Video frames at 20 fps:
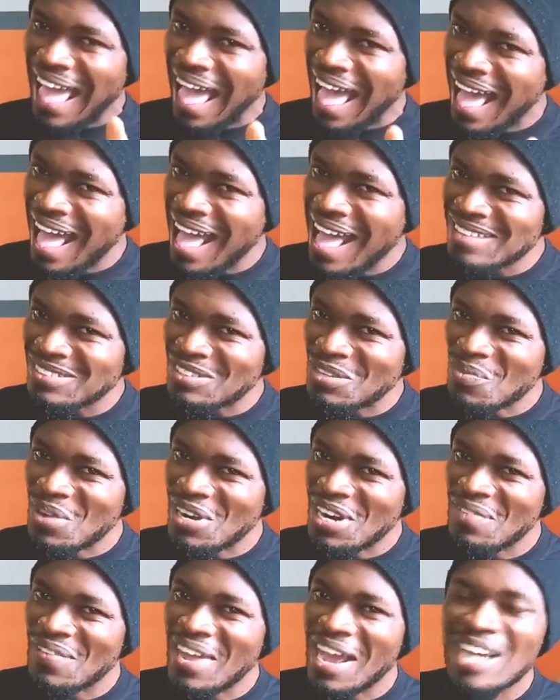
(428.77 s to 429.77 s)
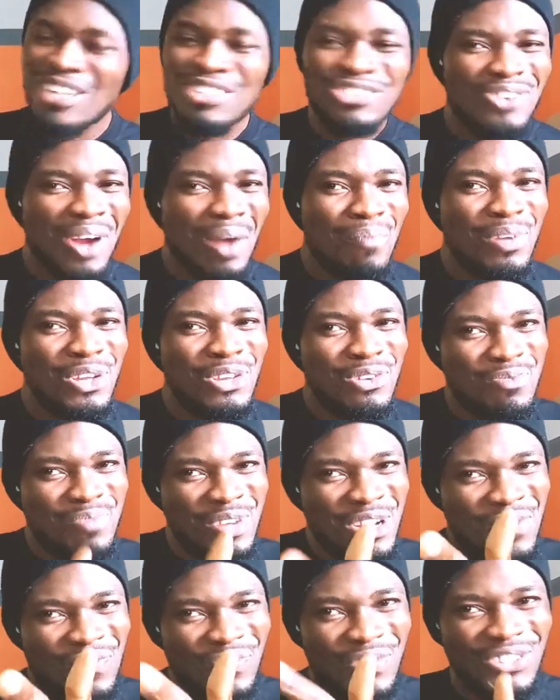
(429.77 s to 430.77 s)
Yeah, so whenever I drop it,
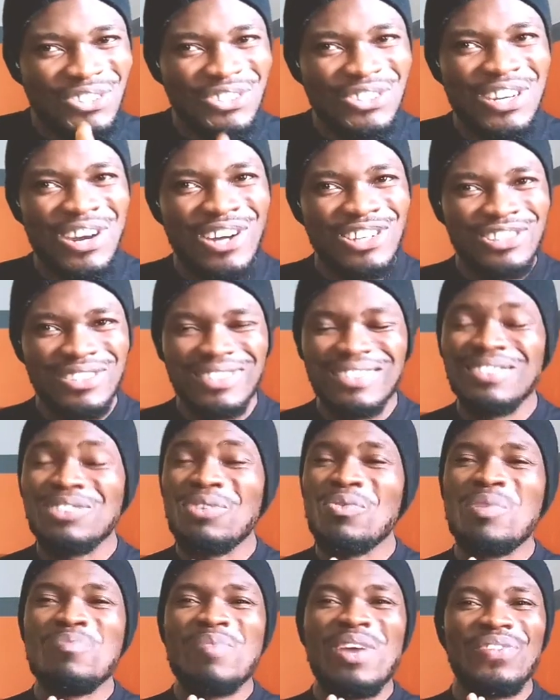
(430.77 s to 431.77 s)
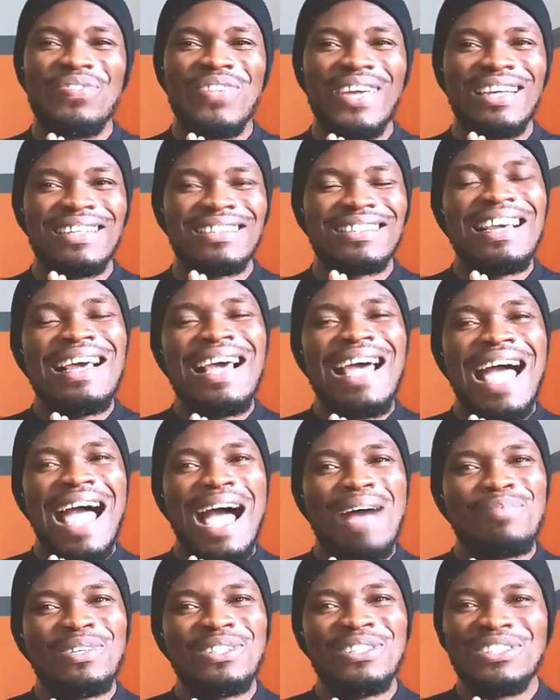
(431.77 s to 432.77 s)
you'll be the first to catch it. So we make things
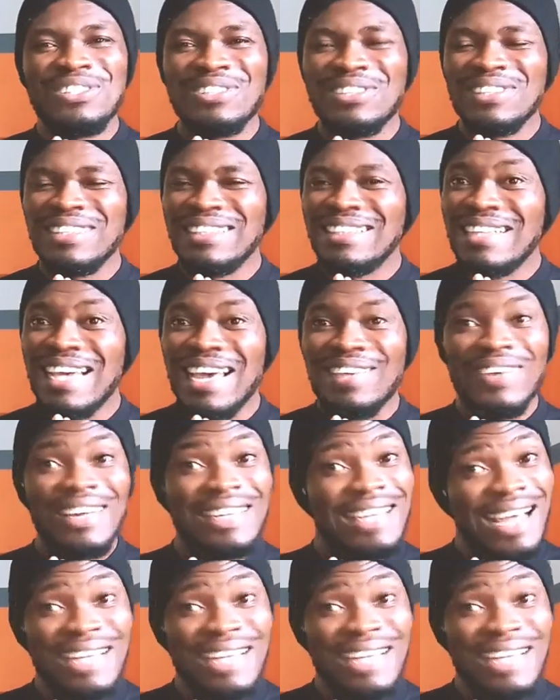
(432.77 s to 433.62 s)
happen together.